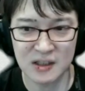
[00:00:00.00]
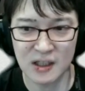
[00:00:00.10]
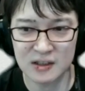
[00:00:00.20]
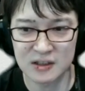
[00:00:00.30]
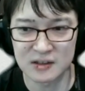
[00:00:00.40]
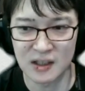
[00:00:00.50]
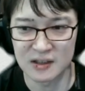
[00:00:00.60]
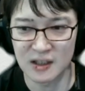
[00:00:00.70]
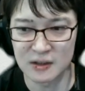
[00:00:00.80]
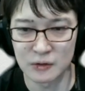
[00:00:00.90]
The BART
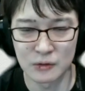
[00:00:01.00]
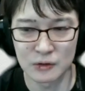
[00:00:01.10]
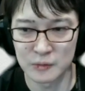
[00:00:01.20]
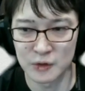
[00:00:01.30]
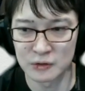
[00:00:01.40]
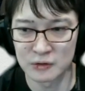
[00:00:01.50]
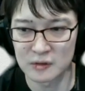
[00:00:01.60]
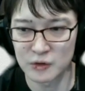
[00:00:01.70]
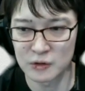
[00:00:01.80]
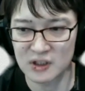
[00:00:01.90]
model is a general
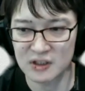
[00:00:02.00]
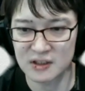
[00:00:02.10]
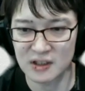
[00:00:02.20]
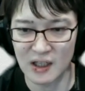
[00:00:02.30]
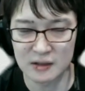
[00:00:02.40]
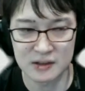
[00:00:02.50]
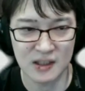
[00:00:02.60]
purpose corpus,